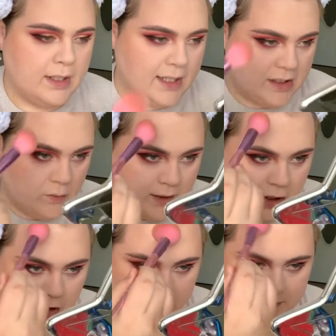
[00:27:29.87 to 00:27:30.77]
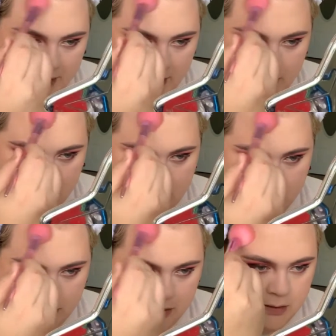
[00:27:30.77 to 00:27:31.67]
and that we should be.
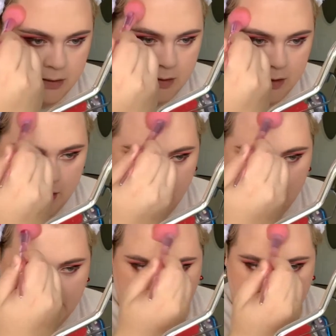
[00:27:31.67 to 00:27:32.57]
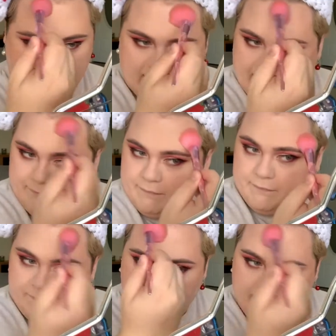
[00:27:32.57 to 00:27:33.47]
And I've
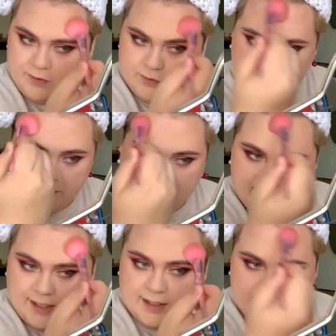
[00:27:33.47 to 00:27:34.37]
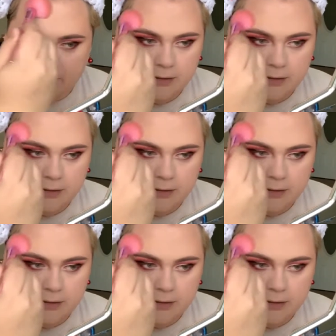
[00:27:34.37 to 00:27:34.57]
found that